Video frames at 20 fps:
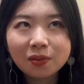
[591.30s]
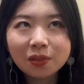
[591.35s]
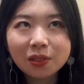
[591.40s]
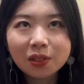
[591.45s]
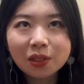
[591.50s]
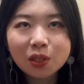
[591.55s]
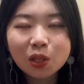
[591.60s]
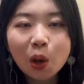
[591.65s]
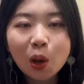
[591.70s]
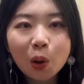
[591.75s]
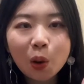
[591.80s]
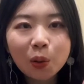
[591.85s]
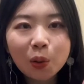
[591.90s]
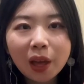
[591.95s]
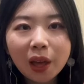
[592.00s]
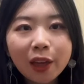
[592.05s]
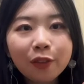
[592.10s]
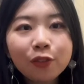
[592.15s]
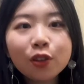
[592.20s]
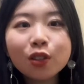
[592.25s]
So
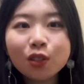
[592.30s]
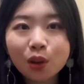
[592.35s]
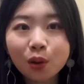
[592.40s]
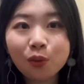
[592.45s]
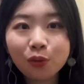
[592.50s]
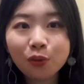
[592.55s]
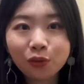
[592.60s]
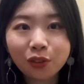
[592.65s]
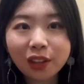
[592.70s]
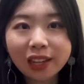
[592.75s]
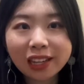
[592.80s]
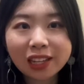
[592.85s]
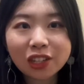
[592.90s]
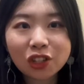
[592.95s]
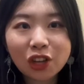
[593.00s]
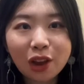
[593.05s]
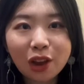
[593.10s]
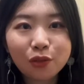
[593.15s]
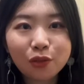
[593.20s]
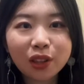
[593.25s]
if you don't
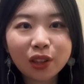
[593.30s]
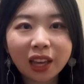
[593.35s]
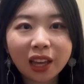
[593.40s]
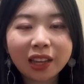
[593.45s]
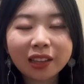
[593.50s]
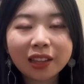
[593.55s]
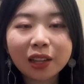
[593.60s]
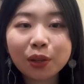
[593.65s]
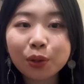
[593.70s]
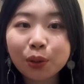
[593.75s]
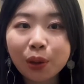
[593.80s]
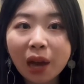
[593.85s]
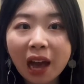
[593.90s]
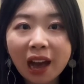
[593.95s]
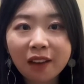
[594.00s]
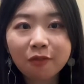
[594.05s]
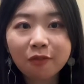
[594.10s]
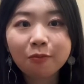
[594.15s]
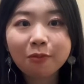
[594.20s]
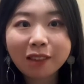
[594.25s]
finish everything that you
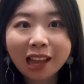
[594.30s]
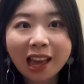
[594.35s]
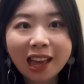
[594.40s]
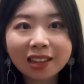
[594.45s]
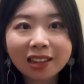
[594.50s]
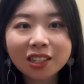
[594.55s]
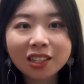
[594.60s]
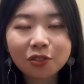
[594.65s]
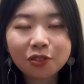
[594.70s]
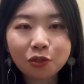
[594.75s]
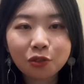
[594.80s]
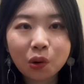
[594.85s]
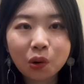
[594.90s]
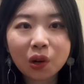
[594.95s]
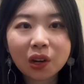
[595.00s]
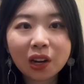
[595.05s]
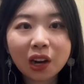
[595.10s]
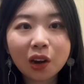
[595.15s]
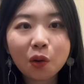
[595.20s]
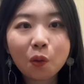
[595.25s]
have planned
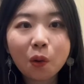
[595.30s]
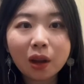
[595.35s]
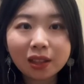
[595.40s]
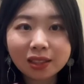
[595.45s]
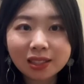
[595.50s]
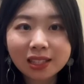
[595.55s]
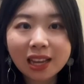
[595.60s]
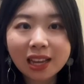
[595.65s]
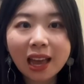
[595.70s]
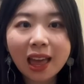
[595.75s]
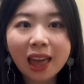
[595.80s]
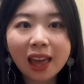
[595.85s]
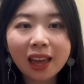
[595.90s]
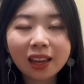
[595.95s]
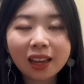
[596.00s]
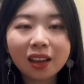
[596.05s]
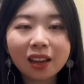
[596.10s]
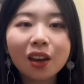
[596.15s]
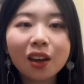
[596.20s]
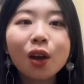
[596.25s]
for one day,
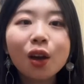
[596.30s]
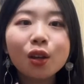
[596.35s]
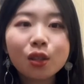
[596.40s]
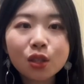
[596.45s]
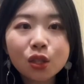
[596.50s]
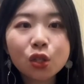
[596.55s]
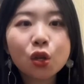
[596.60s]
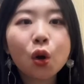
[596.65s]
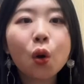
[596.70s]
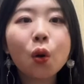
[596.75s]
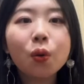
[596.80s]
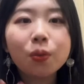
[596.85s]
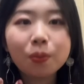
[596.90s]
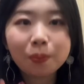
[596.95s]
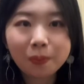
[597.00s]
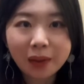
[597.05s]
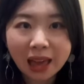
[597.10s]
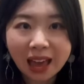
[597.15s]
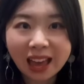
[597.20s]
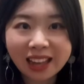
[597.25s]
don't
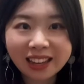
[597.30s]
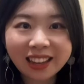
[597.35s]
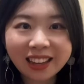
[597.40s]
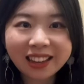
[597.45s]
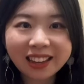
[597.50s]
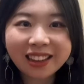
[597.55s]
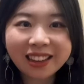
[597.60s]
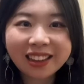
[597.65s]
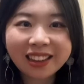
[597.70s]
panic.